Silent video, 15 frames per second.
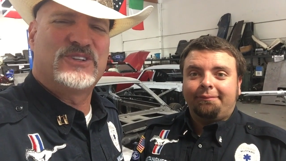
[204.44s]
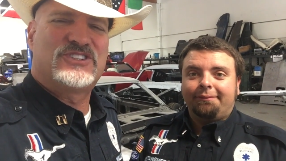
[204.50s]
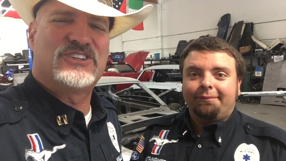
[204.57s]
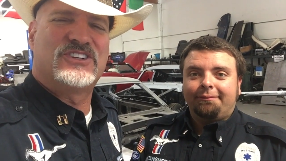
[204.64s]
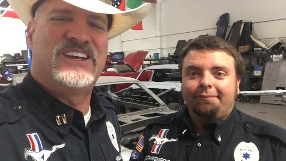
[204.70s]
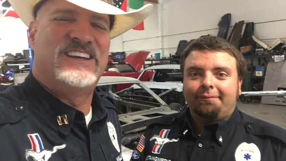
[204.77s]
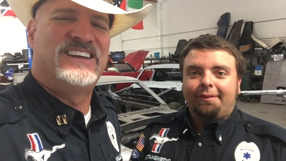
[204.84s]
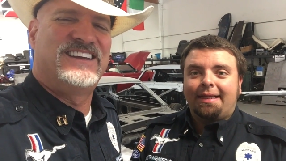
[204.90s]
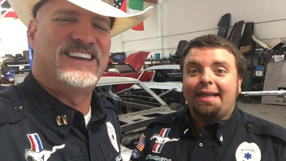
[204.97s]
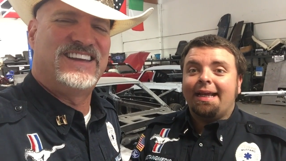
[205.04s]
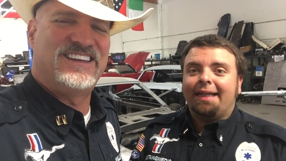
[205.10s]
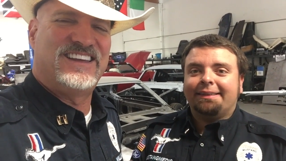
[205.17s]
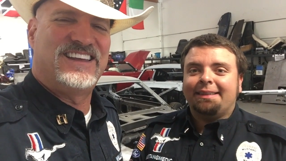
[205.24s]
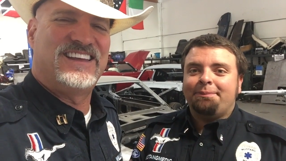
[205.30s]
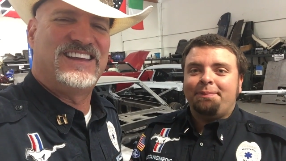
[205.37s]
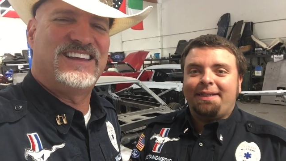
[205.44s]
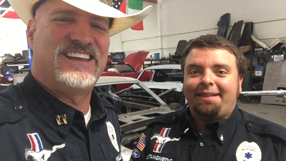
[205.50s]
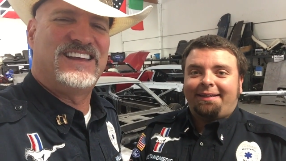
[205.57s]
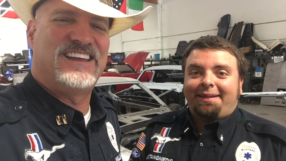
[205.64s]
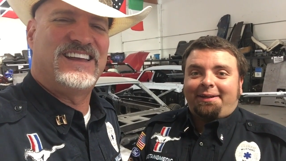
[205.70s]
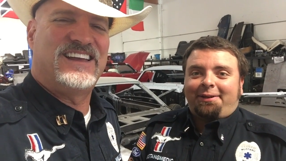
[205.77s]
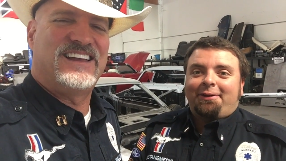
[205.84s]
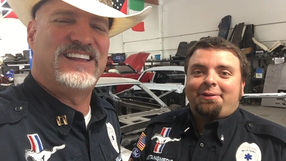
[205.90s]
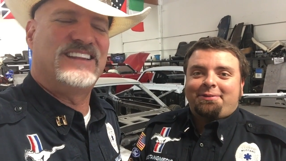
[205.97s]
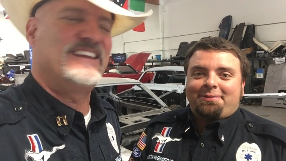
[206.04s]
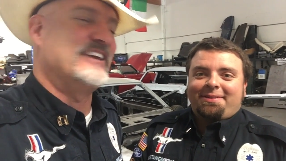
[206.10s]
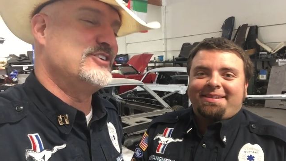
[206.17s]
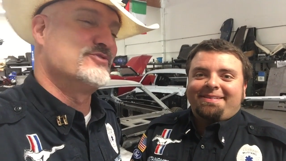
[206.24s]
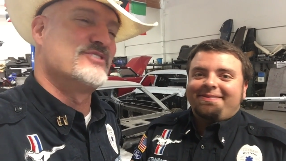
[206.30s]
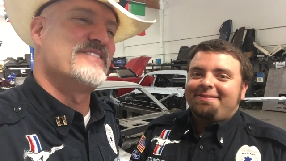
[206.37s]
Speaker 1: what you? And I actually beat a lot of cars.
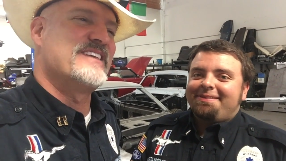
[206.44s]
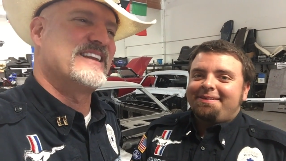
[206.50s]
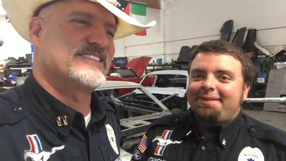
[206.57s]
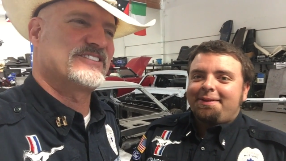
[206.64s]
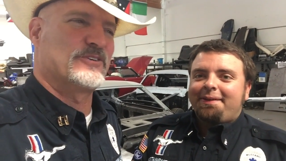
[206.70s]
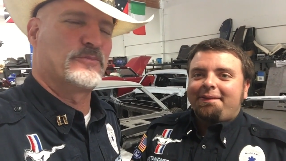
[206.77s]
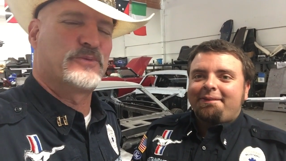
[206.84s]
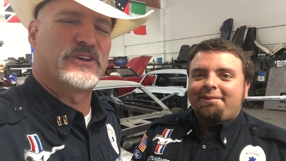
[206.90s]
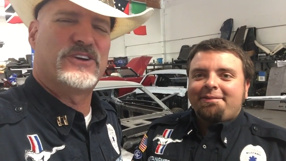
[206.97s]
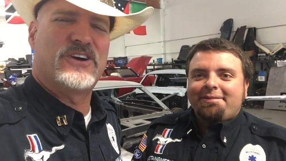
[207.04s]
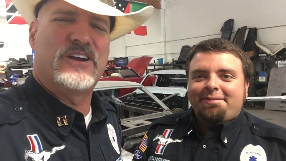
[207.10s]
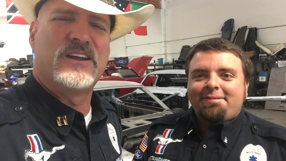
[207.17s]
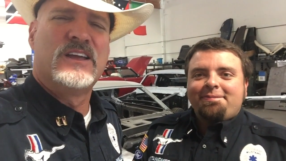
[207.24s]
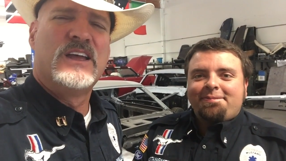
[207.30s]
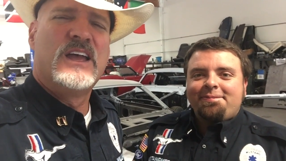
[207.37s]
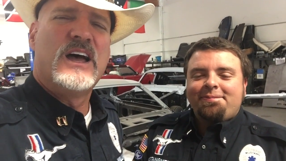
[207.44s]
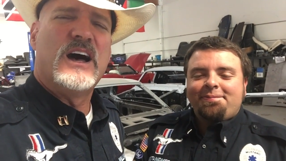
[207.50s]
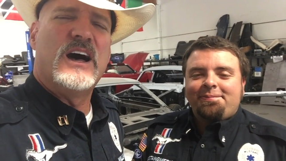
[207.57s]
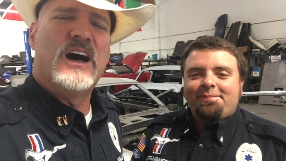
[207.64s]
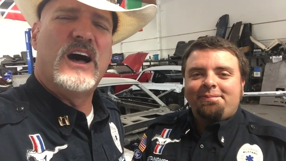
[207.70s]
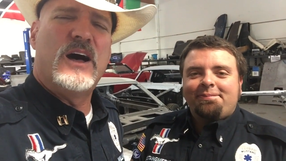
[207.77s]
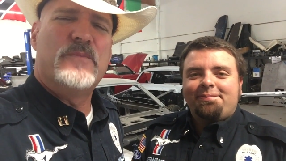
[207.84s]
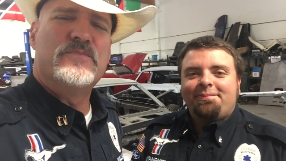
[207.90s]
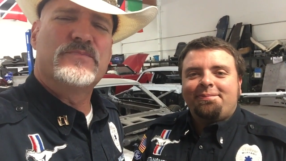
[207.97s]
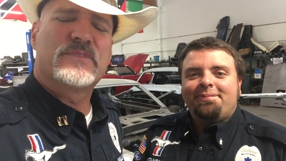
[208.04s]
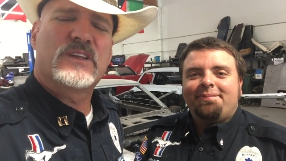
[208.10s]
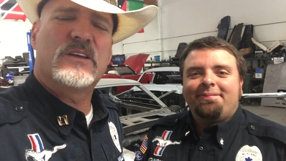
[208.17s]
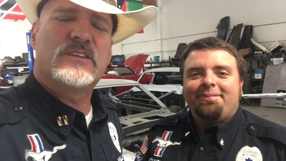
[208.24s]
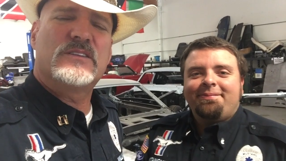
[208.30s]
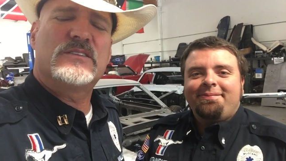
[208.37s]
Yeah, you run that Escort pretty hard.
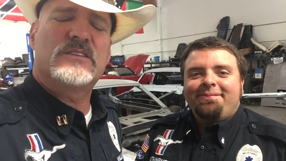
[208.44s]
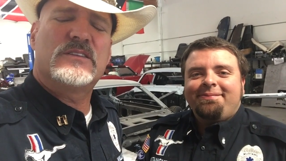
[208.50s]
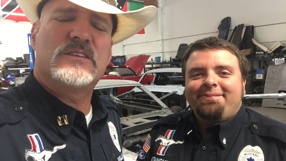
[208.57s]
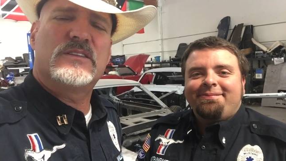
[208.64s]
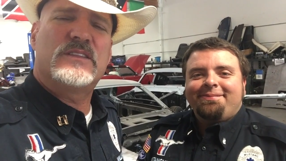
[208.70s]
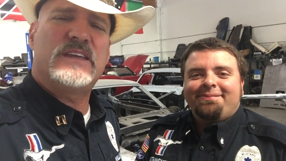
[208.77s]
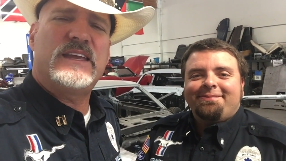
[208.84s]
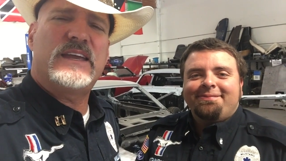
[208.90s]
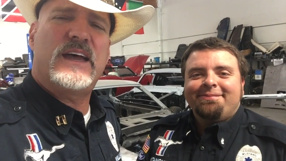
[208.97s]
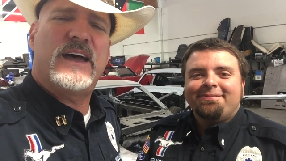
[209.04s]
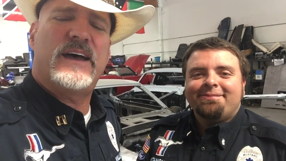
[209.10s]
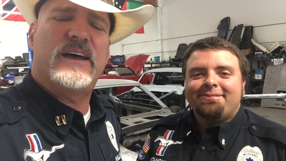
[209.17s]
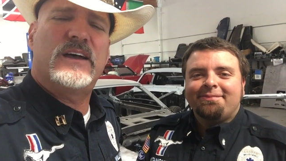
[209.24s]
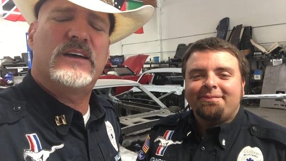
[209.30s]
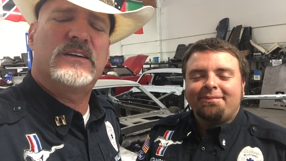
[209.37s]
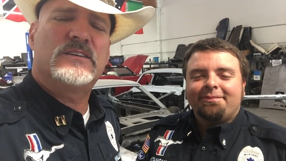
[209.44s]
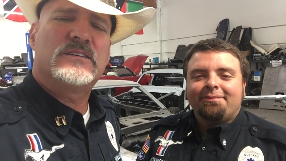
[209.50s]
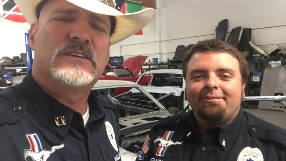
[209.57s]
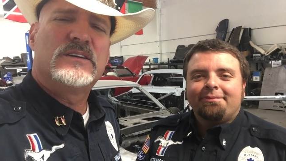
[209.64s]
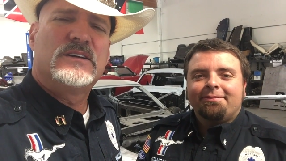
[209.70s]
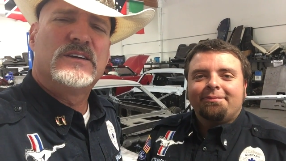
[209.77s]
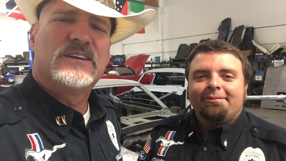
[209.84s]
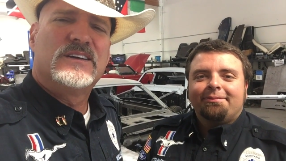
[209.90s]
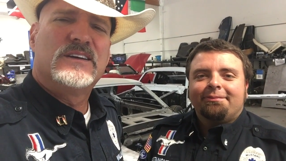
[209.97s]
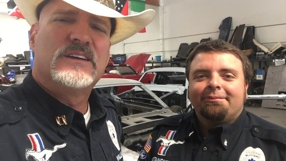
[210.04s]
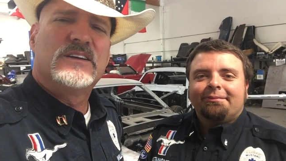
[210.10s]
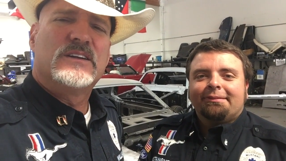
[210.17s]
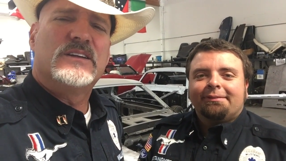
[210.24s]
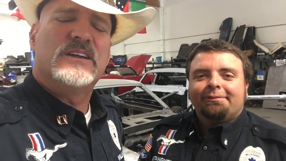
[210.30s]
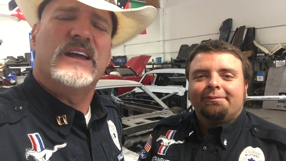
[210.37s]
Um, the uh,
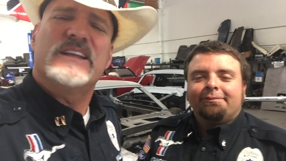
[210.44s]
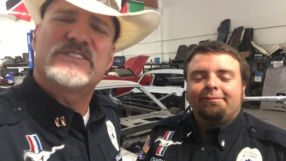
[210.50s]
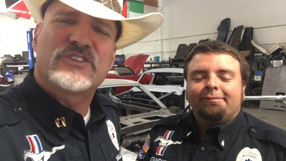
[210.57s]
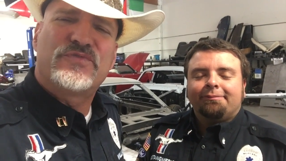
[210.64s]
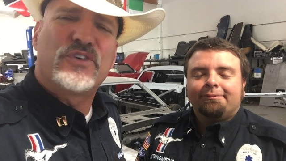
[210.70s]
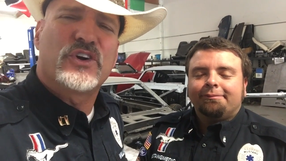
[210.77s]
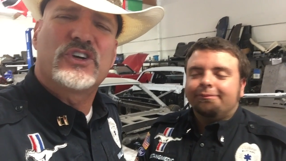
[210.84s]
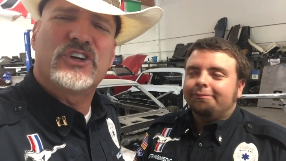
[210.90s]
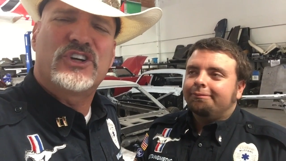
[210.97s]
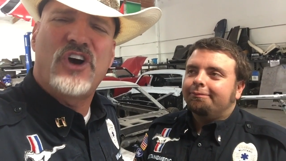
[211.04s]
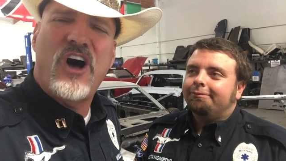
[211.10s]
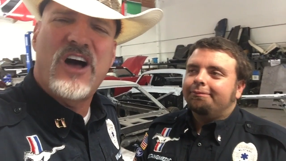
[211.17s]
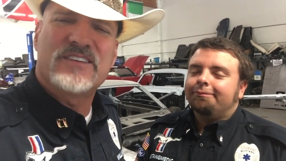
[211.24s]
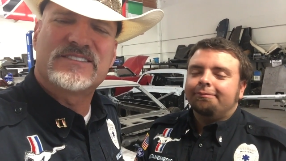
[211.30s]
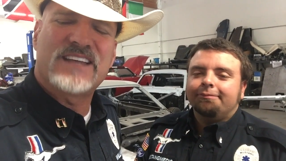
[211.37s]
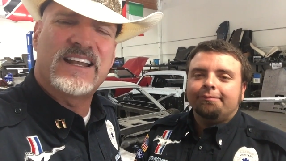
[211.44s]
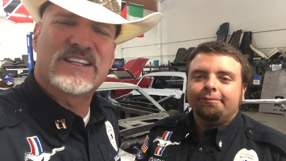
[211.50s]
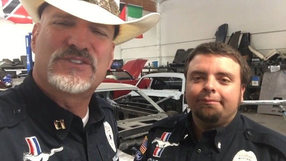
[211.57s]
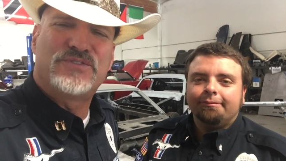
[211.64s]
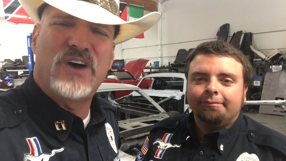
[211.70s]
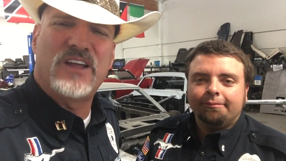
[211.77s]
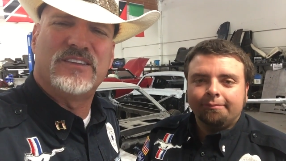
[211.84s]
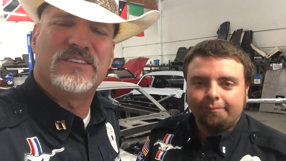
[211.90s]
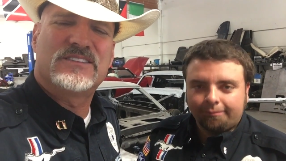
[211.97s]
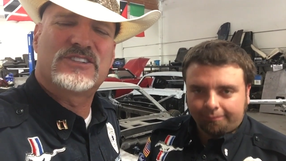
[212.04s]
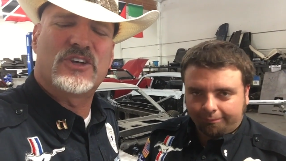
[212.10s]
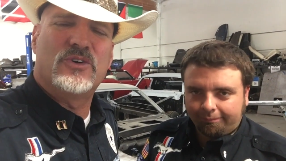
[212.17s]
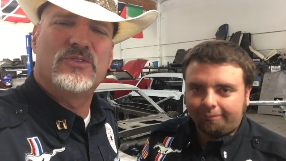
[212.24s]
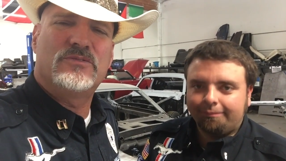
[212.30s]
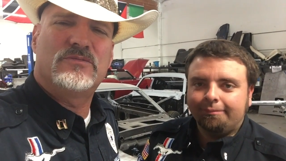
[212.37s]
it's for a good cause and it's fun.
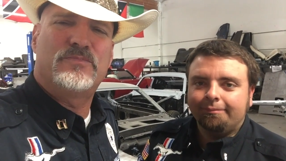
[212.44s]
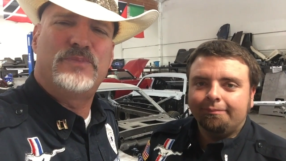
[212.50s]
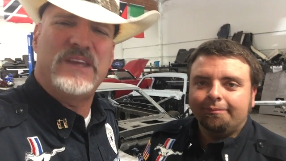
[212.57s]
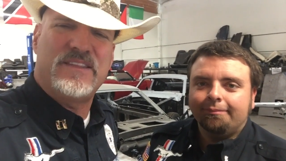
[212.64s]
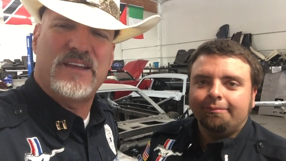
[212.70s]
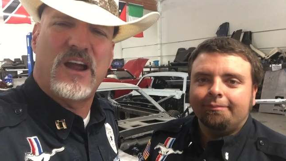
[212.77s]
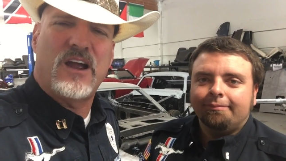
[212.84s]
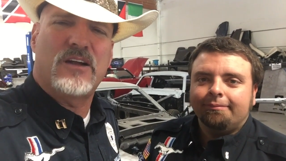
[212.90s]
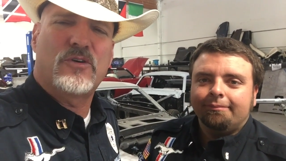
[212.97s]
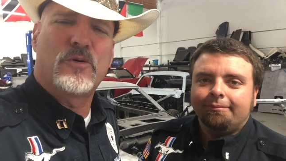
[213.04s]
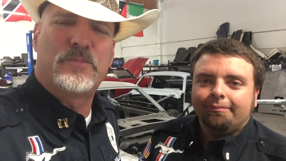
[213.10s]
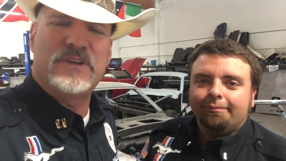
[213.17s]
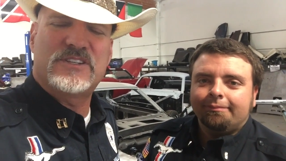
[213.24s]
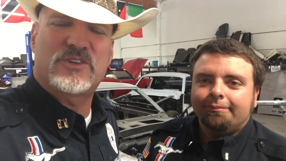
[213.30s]
So be there or be